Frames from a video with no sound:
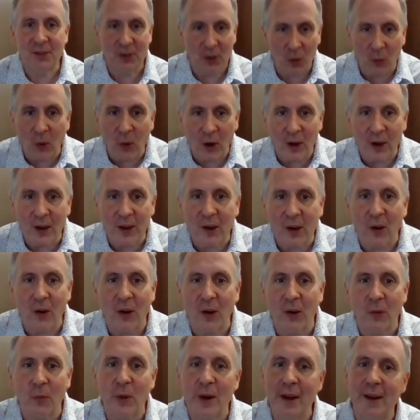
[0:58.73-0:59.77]
to work
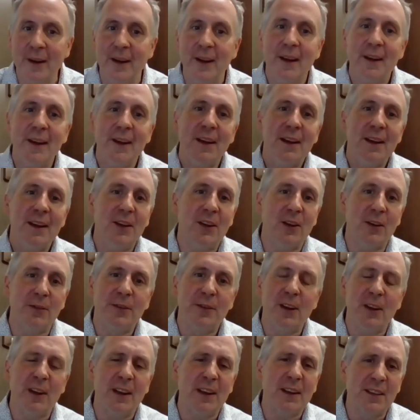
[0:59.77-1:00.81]
or when you're
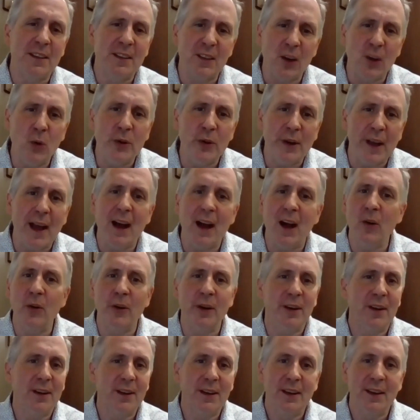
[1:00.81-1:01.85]
feeling so
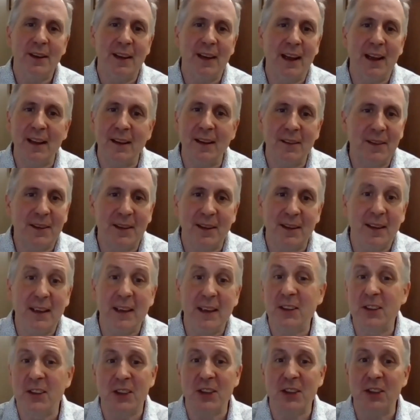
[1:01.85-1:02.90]
down that
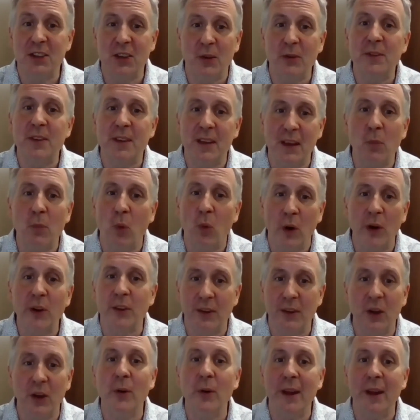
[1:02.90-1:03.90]
things just don't seem worth